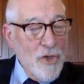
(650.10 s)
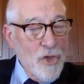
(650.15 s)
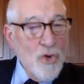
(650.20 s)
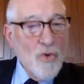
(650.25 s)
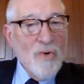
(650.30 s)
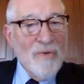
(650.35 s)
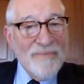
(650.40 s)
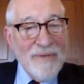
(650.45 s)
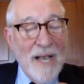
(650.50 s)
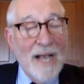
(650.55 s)

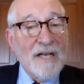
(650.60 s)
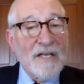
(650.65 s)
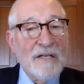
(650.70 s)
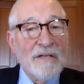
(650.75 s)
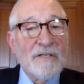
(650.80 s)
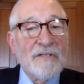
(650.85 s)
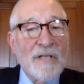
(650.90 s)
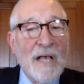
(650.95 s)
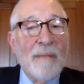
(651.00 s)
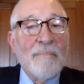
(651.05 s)
you have got
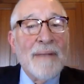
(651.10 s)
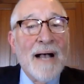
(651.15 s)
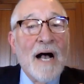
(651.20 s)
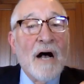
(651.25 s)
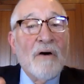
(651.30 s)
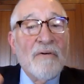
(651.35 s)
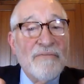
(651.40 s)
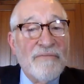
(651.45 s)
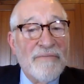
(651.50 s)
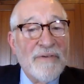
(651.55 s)
to
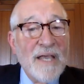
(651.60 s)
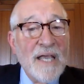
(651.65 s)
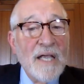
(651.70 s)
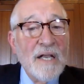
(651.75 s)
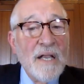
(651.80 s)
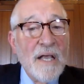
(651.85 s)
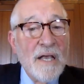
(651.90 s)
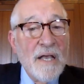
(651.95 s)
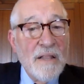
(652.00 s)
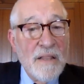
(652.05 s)
somehow
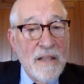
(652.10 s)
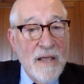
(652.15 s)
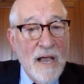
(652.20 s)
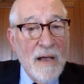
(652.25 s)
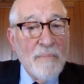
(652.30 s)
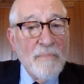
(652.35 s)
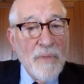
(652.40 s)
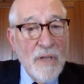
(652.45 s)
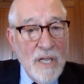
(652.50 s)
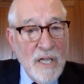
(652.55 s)
feed
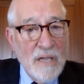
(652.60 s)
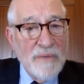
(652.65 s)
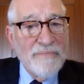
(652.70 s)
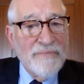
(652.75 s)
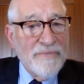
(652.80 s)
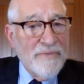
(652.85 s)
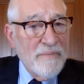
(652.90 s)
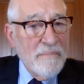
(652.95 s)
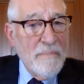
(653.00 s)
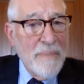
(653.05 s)
them
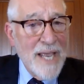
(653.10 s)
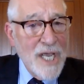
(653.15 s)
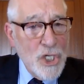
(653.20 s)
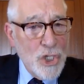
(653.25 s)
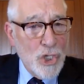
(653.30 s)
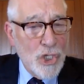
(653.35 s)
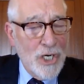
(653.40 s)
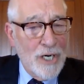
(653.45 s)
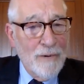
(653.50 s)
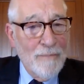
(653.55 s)

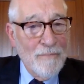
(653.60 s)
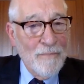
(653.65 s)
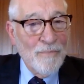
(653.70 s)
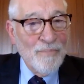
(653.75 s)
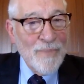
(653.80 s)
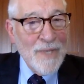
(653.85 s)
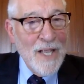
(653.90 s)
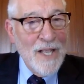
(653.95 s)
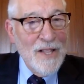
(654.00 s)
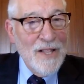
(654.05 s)
information
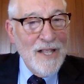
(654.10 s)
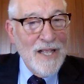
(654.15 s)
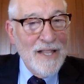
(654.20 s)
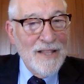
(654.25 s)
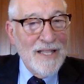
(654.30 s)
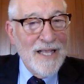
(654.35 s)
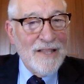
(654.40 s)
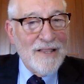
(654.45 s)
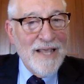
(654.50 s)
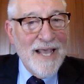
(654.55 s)

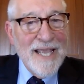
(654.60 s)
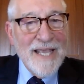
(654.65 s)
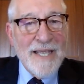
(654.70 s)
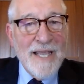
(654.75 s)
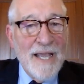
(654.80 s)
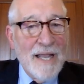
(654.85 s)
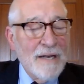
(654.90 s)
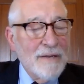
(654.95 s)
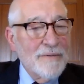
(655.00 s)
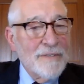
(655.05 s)
that they
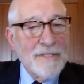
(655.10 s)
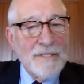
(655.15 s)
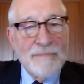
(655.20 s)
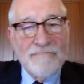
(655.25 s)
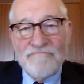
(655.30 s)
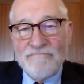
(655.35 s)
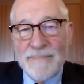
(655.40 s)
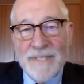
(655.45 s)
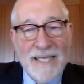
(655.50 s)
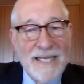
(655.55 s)
can
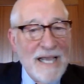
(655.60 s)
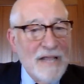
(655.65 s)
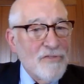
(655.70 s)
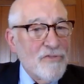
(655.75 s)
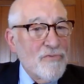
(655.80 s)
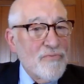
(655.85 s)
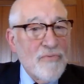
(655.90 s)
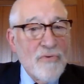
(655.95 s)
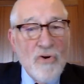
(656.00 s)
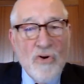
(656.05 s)

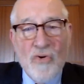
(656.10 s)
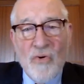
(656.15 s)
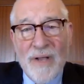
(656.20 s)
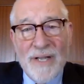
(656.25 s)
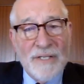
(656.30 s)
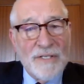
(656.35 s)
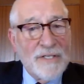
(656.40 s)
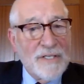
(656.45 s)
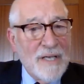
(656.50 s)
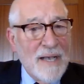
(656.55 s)
get through
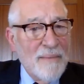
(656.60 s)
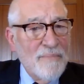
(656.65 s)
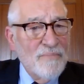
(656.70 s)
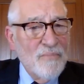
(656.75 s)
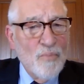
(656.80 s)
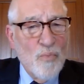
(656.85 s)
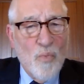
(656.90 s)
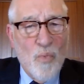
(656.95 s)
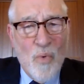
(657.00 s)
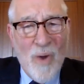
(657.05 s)
in
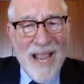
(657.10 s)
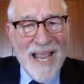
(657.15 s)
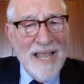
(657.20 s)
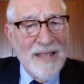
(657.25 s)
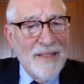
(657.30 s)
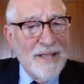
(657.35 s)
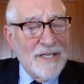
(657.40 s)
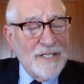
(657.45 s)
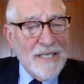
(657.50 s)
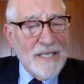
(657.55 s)
some
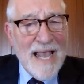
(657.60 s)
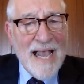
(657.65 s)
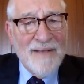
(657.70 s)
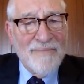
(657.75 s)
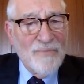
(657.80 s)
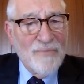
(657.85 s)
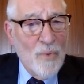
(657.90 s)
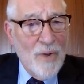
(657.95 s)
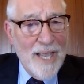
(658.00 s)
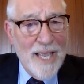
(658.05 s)
way that's
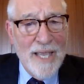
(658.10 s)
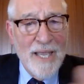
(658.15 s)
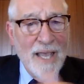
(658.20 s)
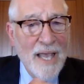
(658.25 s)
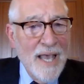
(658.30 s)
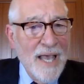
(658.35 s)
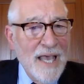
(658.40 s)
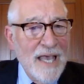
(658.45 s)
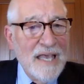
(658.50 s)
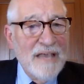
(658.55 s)
halfway
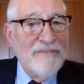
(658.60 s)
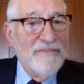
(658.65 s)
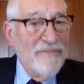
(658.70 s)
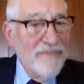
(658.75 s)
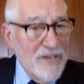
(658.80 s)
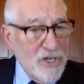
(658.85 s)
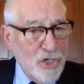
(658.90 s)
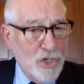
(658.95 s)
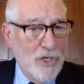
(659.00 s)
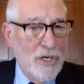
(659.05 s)

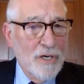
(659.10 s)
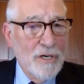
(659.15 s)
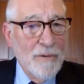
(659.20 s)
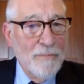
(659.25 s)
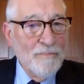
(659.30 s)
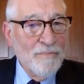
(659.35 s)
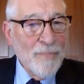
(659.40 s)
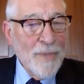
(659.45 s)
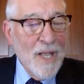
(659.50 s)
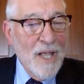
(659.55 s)
efficient
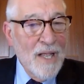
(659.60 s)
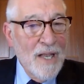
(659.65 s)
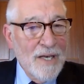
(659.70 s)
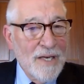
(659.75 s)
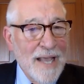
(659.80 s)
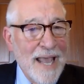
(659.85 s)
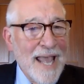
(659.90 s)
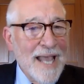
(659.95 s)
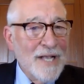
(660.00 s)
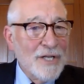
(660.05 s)

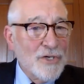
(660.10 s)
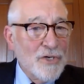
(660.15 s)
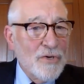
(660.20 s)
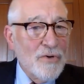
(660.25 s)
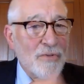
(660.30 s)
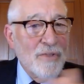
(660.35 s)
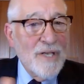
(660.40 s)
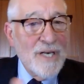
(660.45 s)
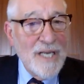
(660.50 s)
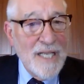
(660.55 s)
to
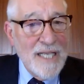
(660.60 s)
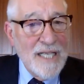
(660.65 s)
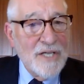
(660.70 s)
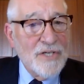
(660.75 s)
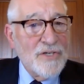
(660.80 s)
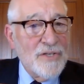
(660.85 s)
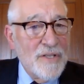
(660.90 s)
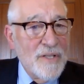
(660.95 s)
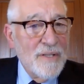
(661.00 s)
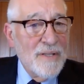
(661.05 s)
answer the
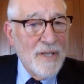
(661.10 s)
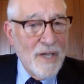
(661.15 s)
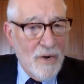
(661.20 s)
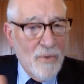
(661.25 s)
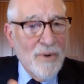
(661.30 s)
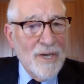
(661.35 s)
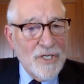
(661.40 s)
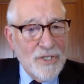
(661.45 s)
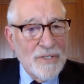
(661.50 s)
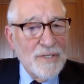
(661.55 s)
needs, the
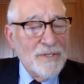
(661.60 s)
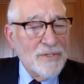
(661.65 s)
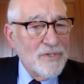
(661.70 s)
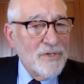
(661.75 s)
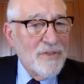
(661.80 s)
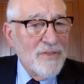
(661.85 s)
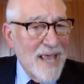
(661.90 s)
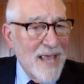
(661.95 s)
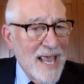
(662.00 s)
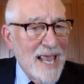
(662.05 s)

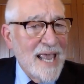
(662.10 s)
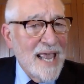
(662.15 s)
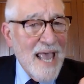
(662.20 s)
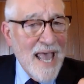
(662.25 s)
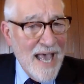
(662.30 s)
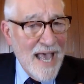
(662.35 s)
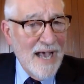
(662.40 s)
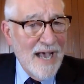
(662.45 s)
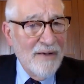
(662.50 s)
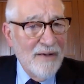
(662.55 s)
questions they
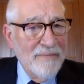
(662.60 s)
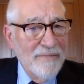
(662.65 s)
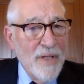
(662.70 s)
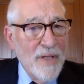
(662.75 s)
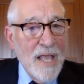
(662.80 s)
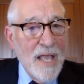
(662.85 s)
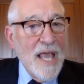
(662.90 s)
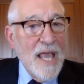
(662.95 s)
have.